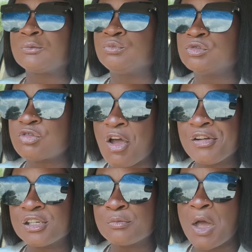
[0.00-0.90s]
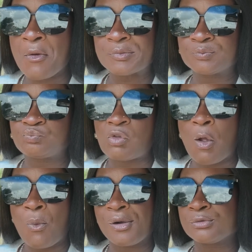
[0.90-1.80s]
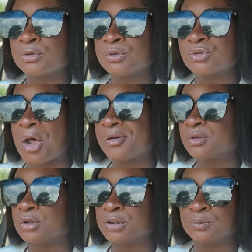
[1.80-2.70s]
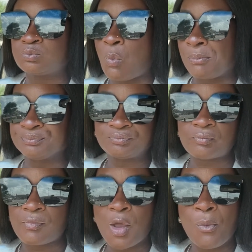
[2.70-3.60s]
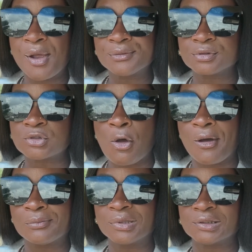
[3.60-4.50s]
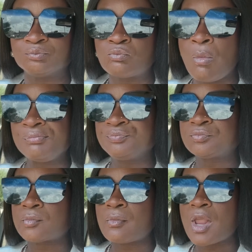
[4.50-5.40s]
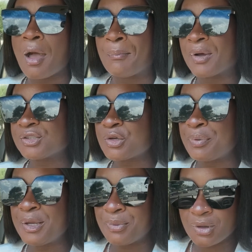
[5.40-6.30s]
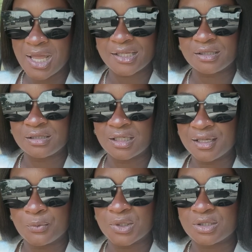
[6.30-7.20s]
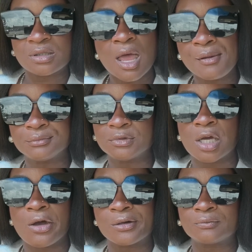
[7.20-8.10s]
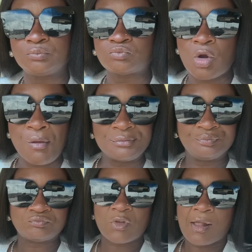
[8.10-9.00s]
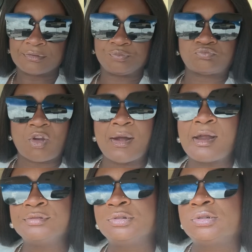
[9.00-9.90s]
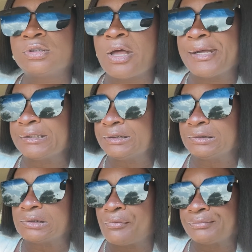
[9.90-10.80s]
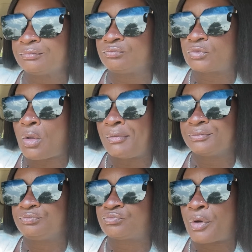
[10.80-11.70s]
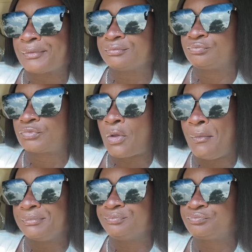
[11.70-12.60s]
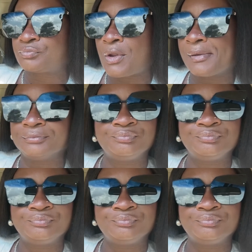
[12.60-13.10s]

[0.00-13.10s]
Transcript: you guys hear about that one cruise? I don't know what it was called, but a bunch of people got sick with something, y'all. And I was just like, mm,